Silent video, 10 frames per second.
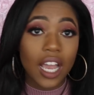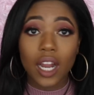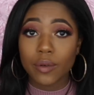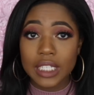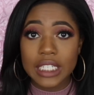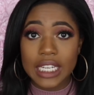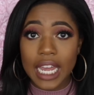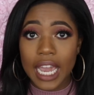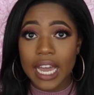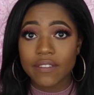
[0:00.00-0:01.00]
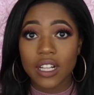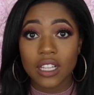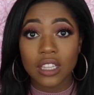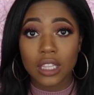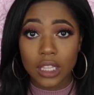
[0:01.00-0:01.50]
I really didn't have a
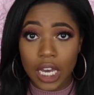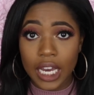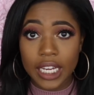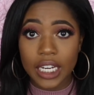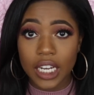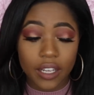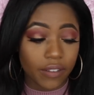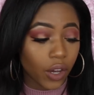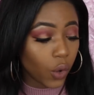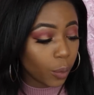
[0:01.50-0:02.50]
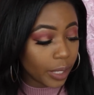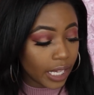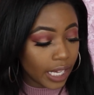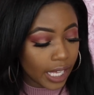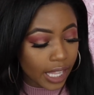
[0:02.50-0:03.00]
lot of hope
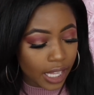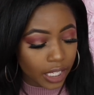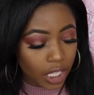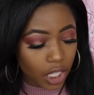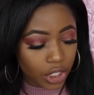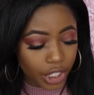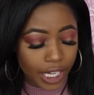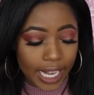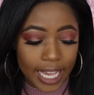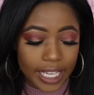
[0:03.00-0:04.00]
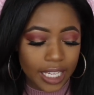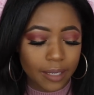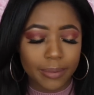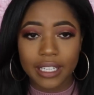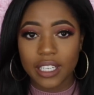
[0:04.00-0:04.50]
in the color
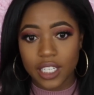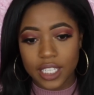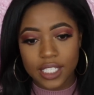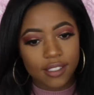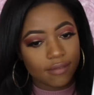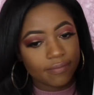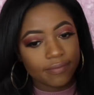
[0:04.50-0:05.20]
Naked because